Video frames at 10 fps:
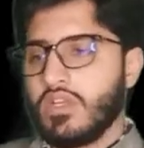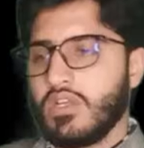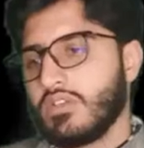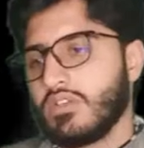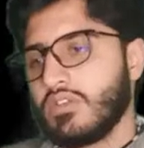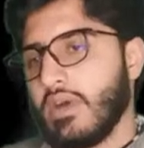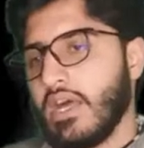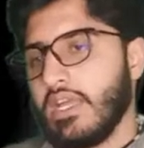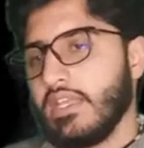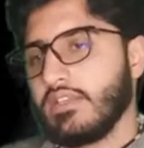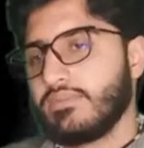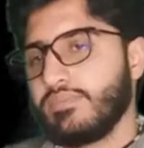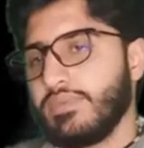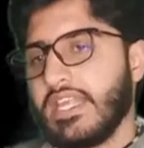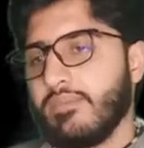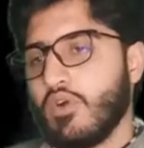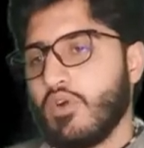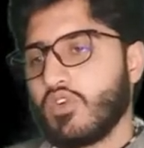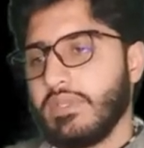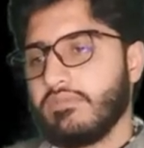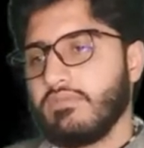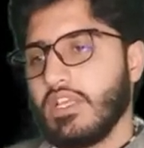So my speed came out to be,